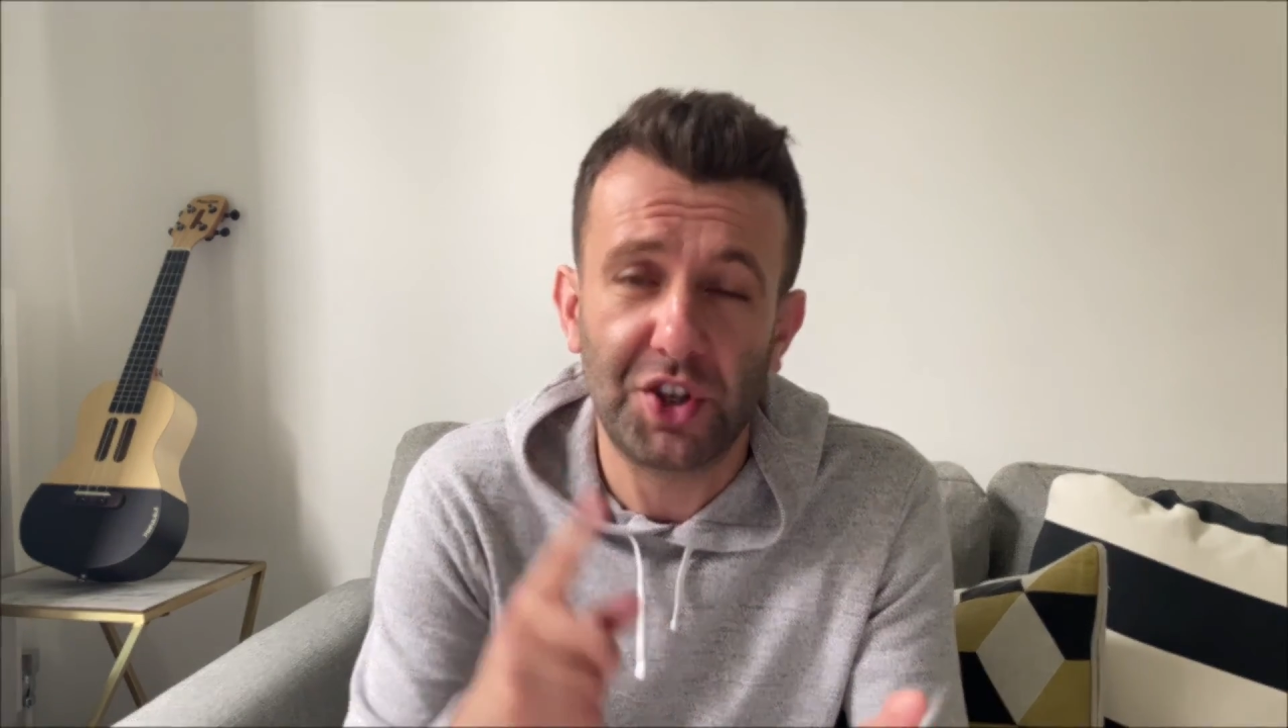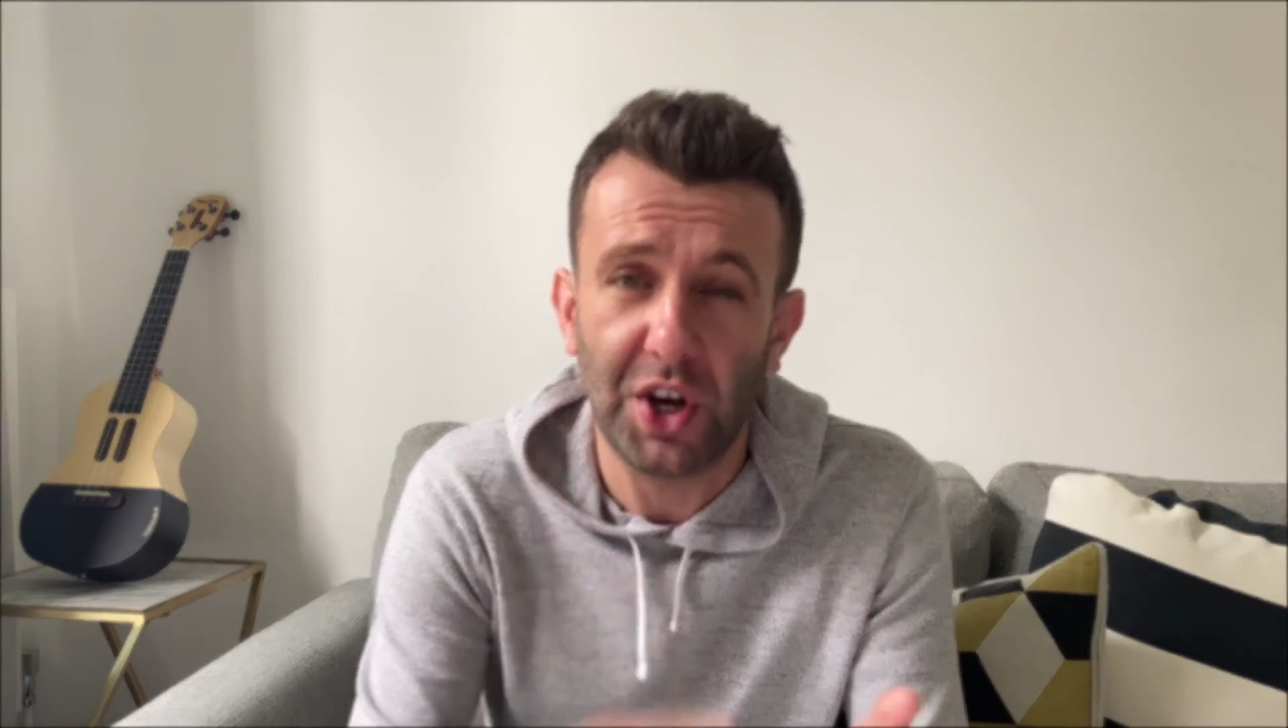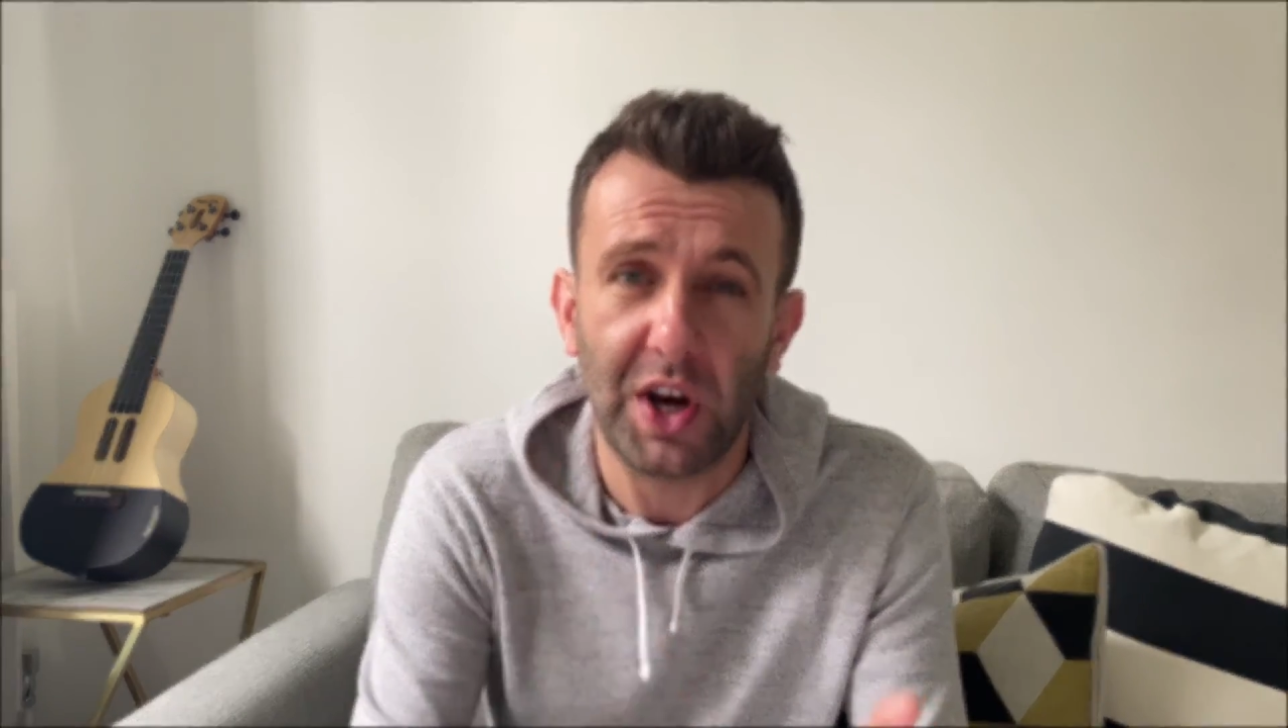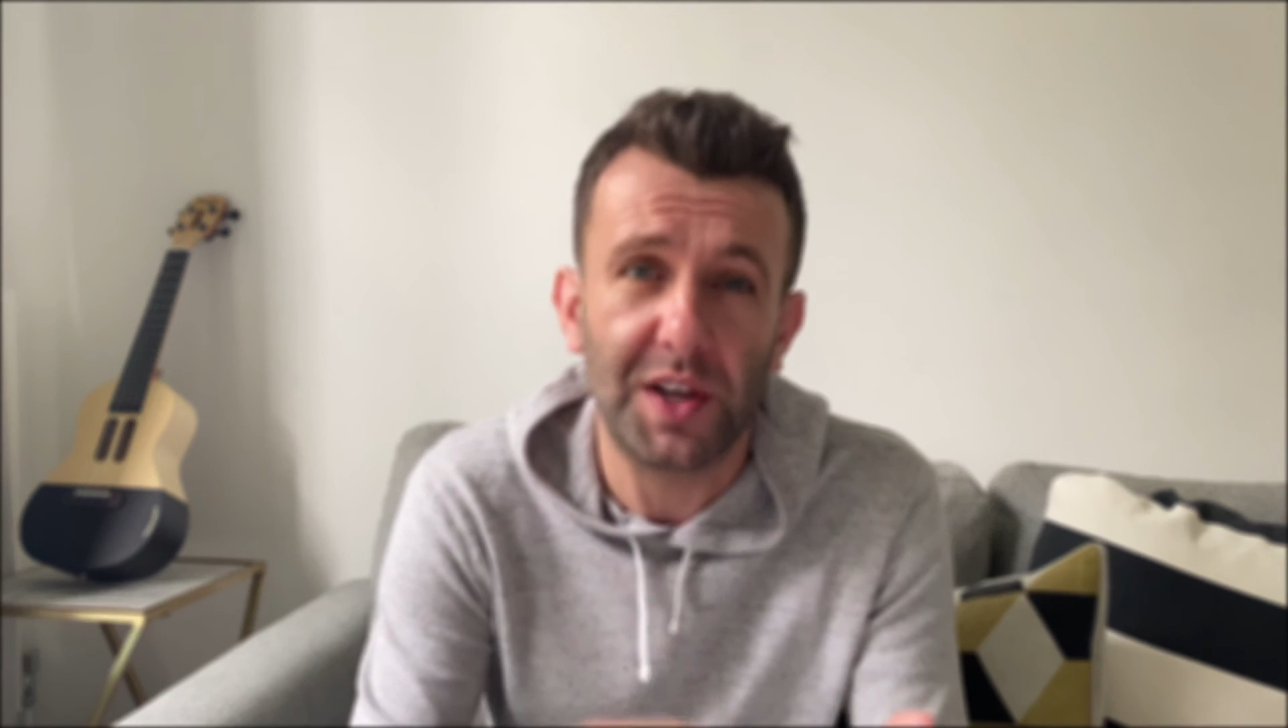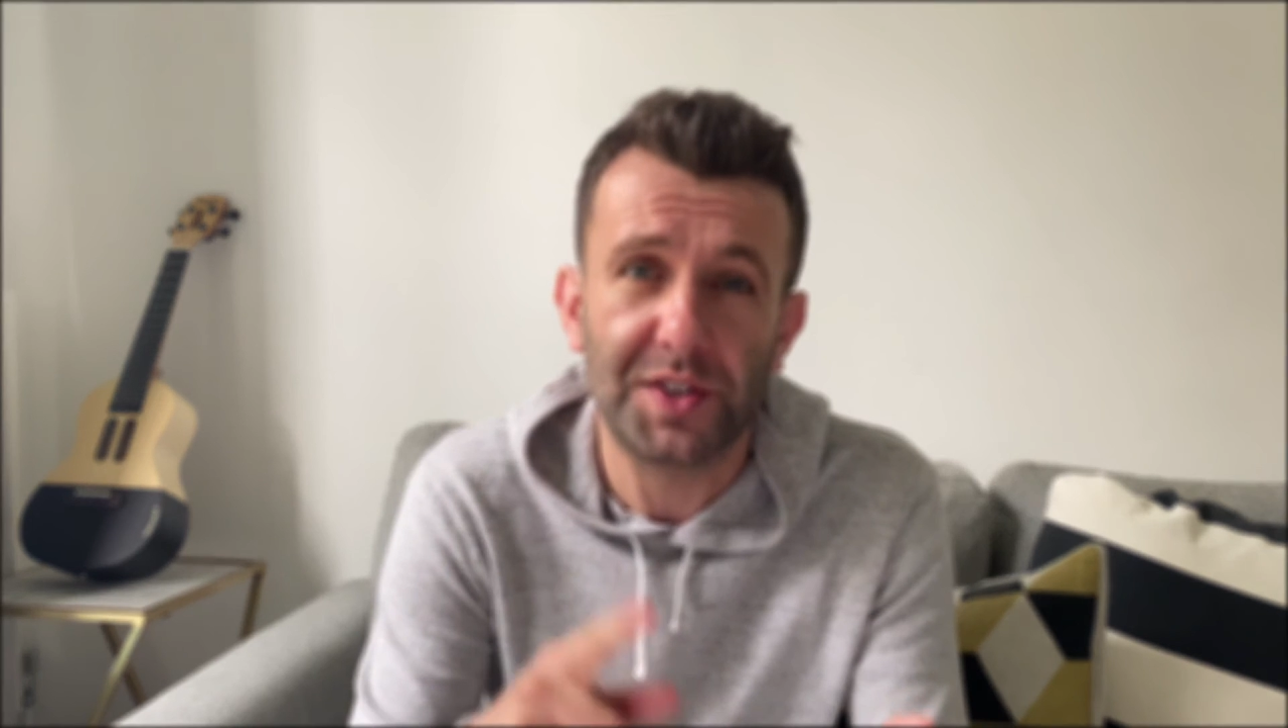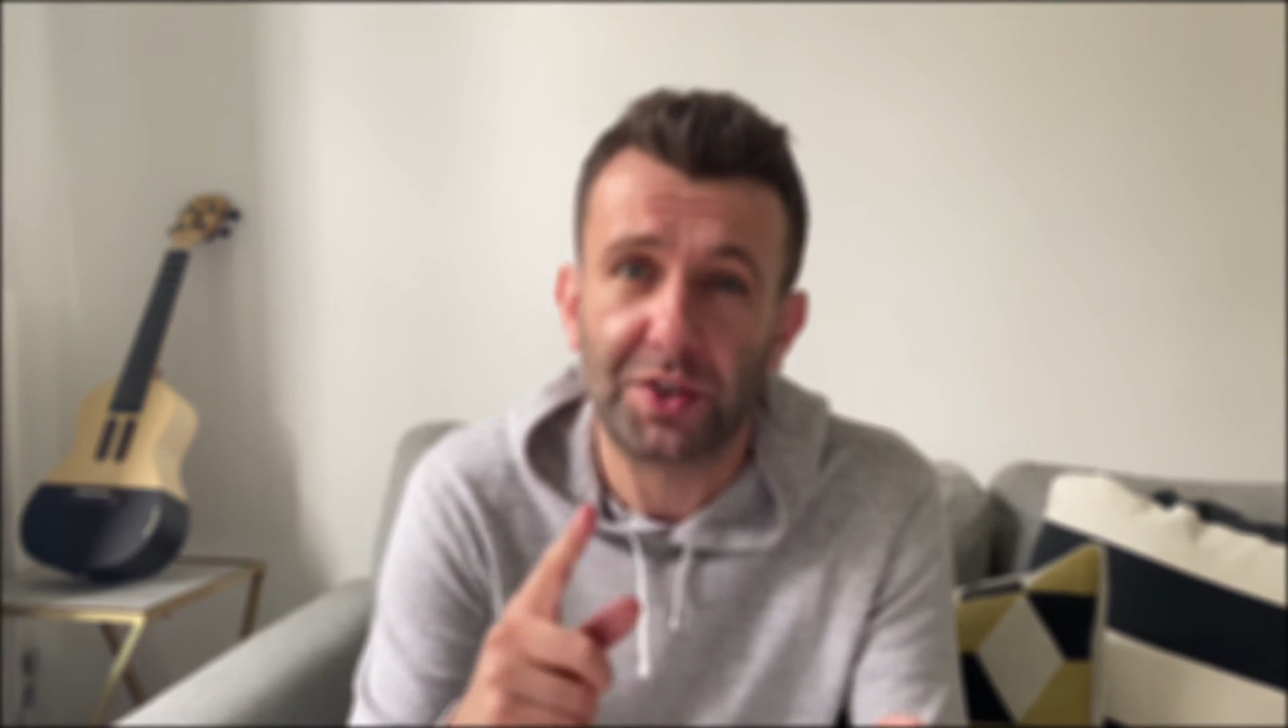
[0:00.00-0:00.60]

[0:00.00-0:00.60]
charts,